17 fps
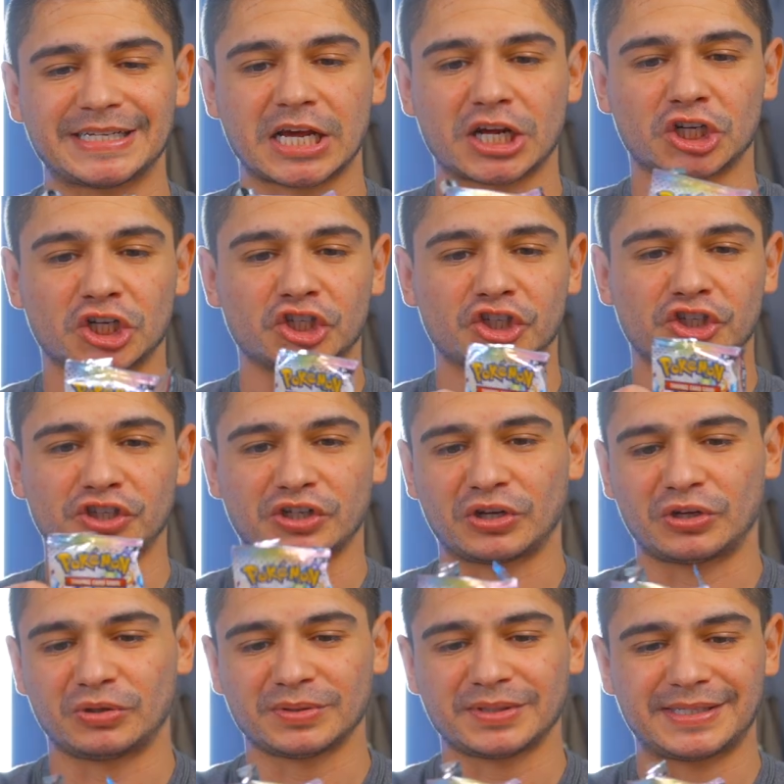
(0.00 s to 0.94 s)
a
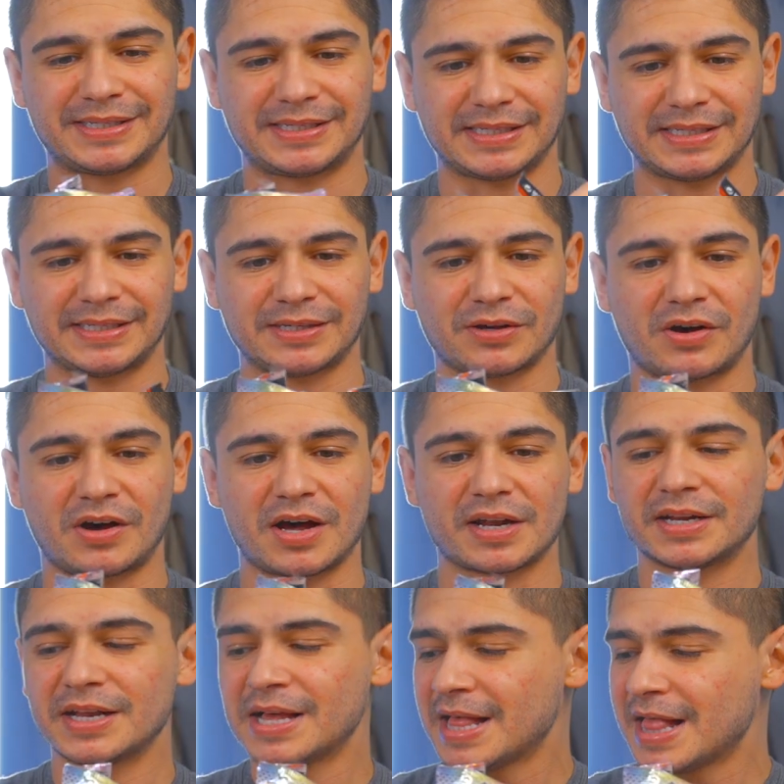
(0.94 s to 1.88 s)

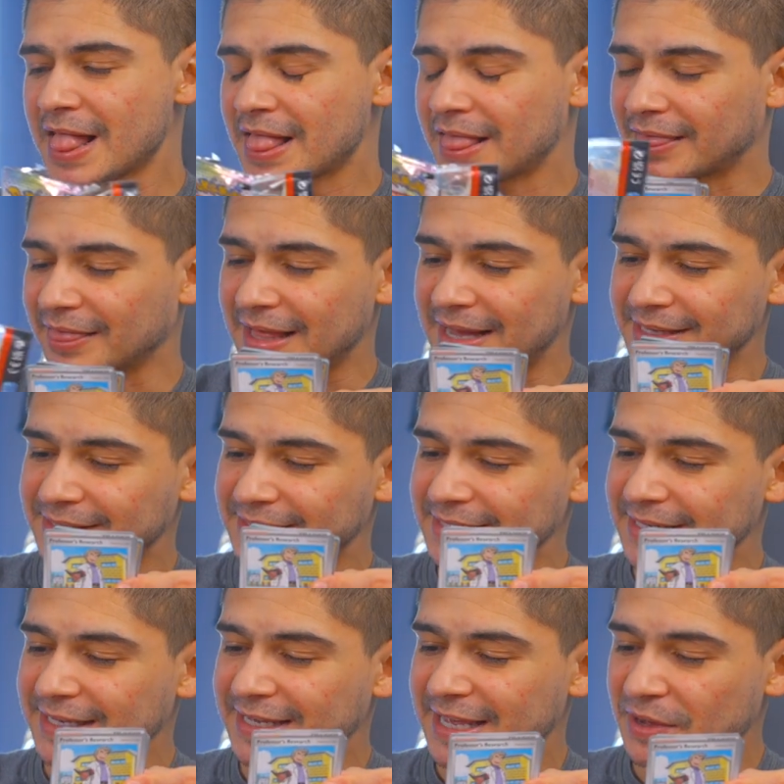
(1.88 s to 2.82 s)
Jolteon. Let's
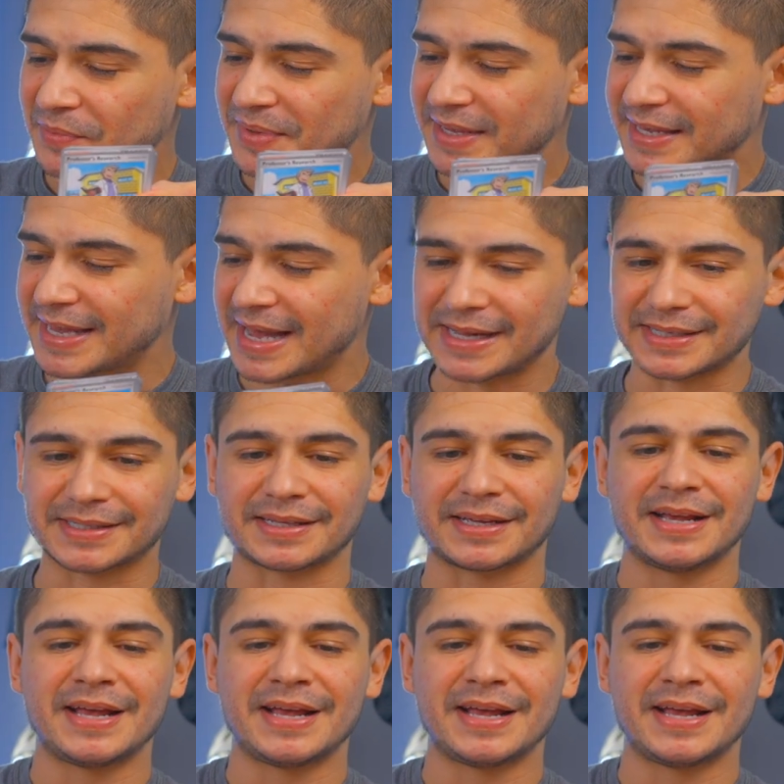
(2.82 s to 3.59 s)
see, can we get